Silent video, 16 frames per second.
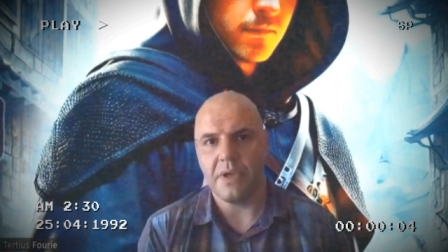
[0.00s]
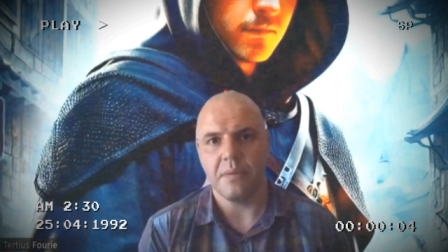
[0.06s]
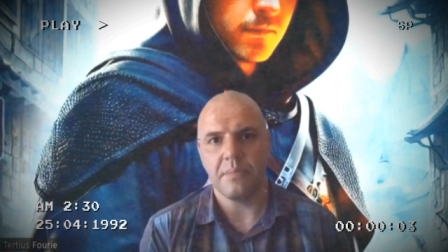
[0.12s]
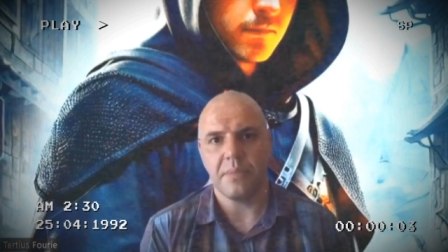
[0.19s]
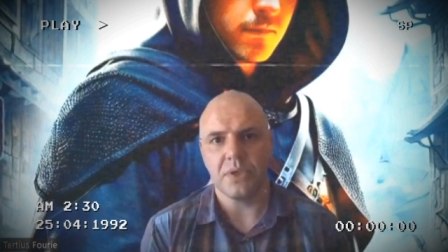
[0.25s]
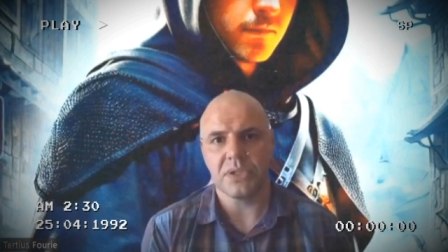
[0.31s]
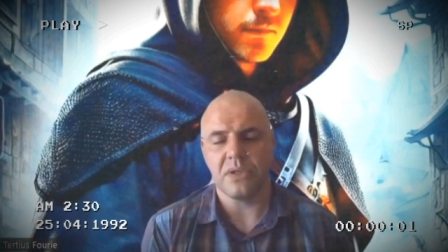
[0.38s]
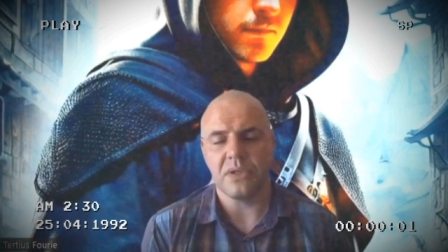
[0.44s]
the
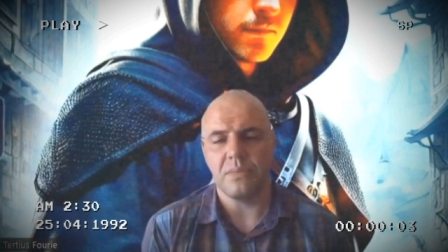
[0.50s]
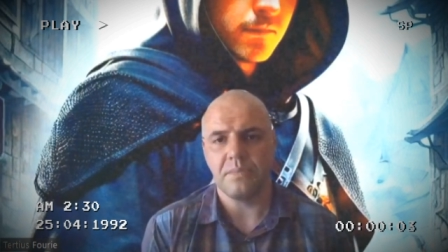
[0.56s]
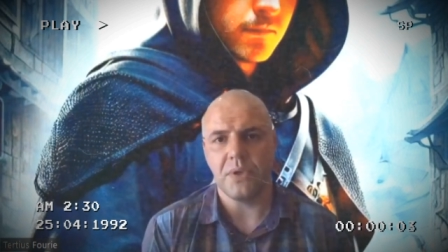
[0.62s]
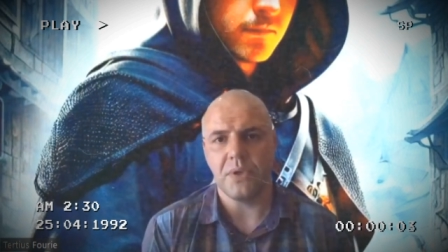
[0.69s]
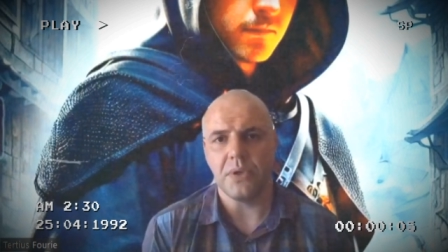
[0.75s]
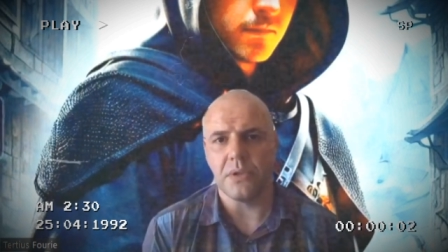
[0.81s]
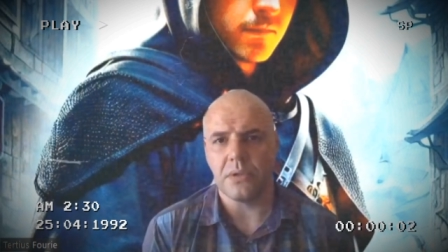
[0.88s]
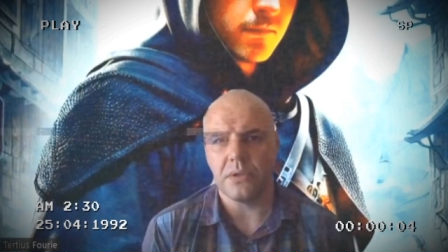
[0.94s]

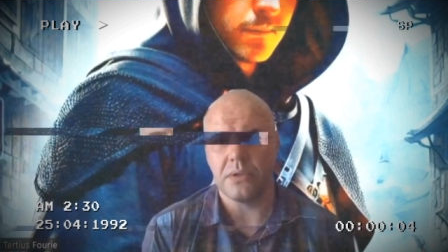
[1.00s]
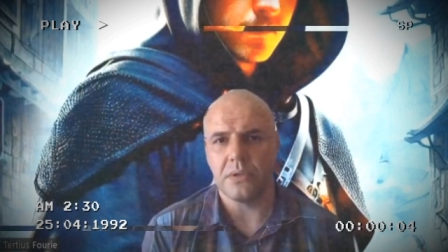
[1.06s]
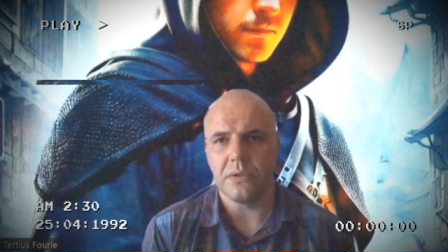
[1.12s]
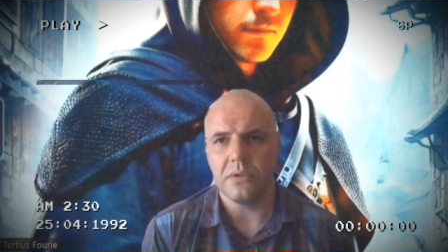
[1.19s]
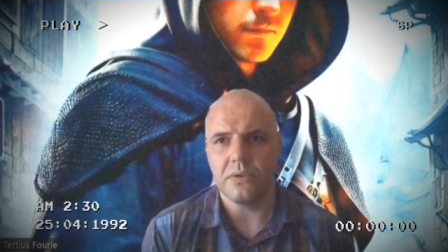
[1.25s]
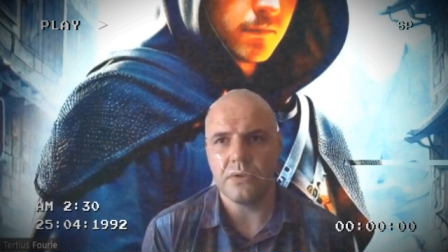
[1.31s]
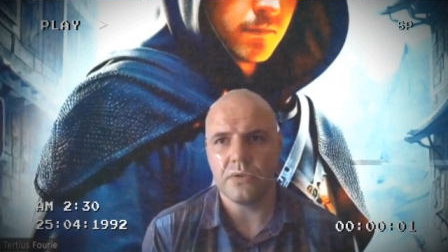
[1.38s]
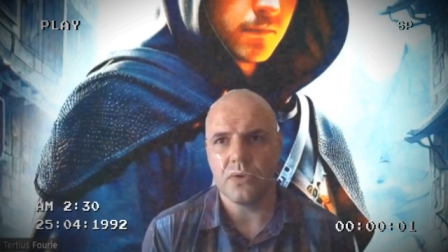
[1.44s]
Apostle Paul,
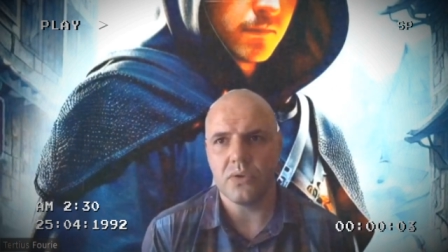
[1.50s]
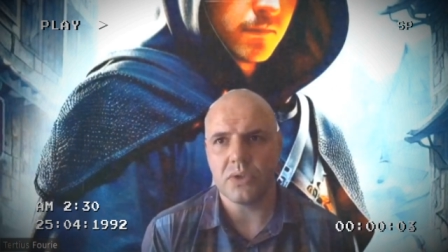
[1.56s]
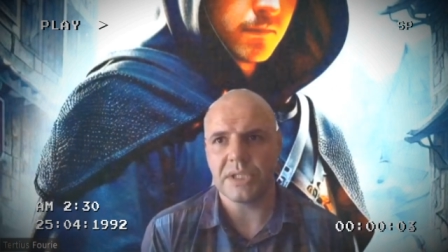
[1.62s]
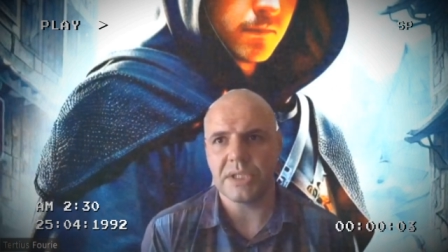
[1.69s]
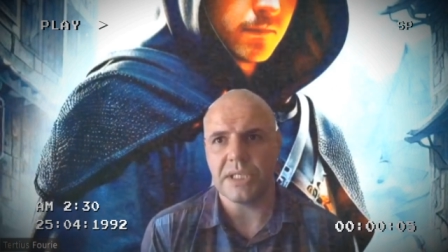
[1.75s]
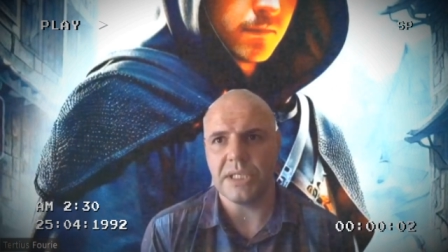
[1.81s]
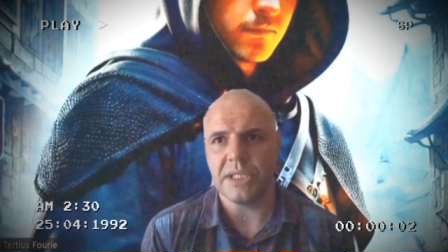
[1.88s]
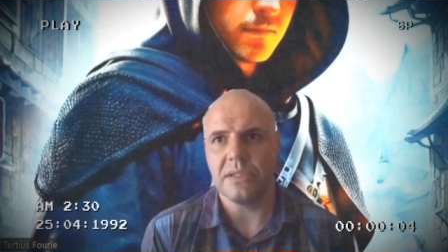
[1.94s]
who
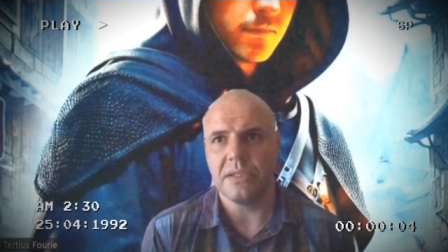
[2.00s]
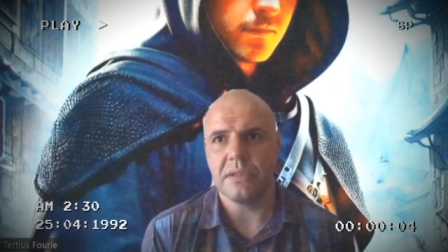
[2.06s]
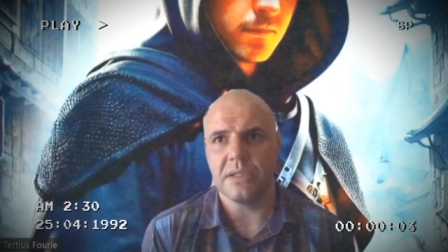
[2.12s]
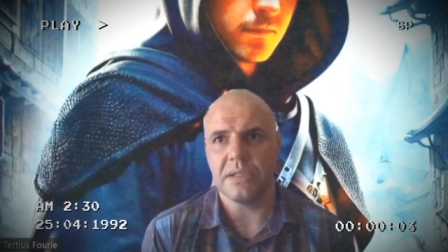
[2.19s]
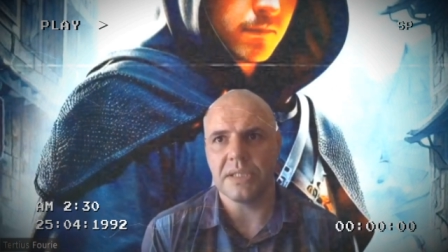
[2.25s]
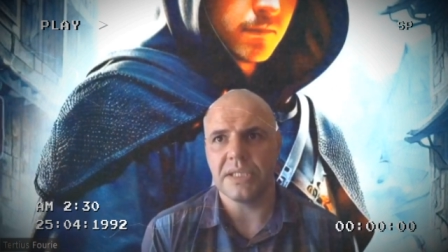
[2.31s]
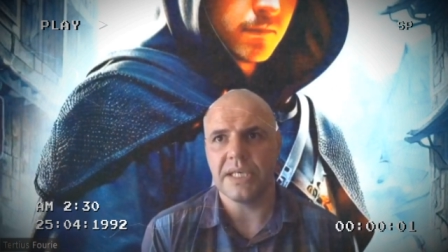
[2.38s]
talks in